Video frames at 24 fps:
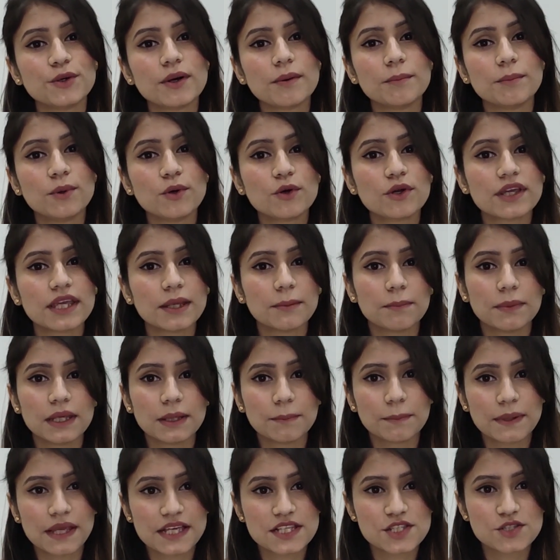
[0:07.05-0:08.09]
a
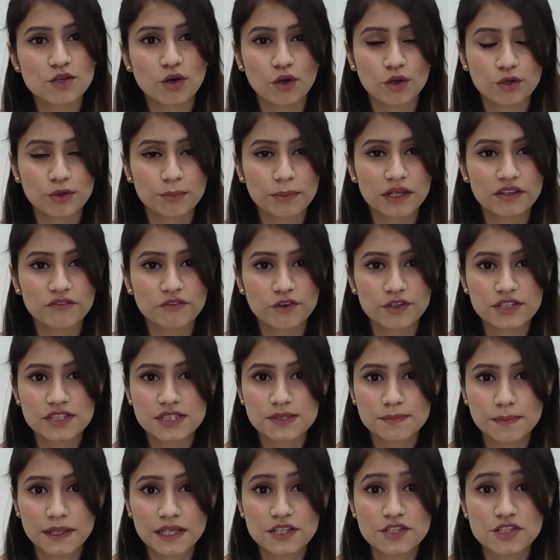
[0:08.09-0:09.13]
bookkeeping page document for
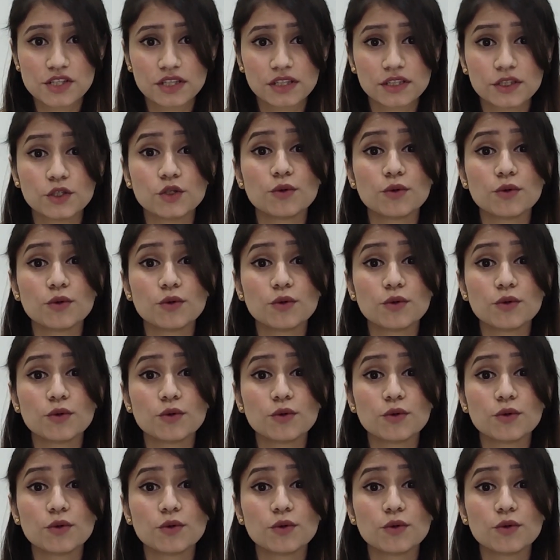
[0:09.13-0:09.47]
inspection,